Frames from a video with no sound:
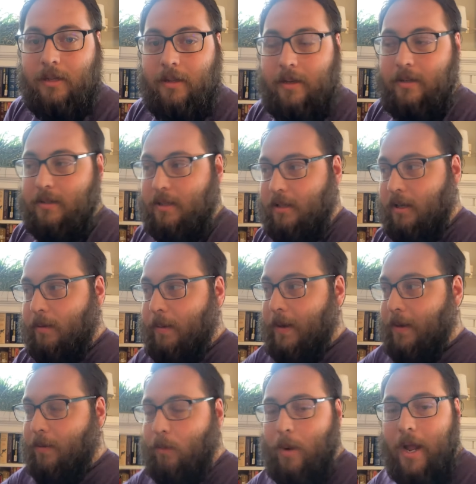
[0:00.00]
there's a little
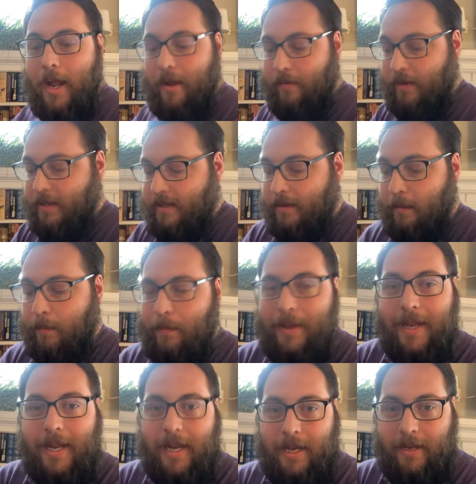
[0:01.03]
bit of wave and some
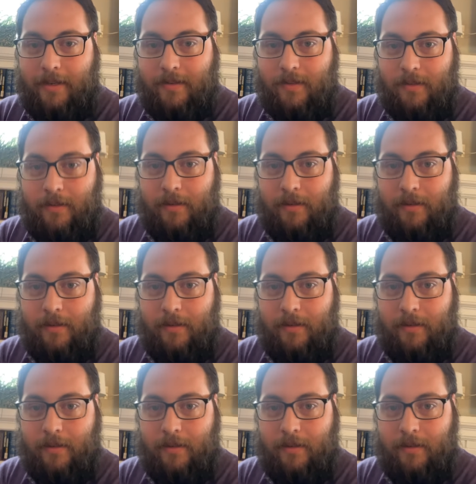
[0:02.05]
pinginess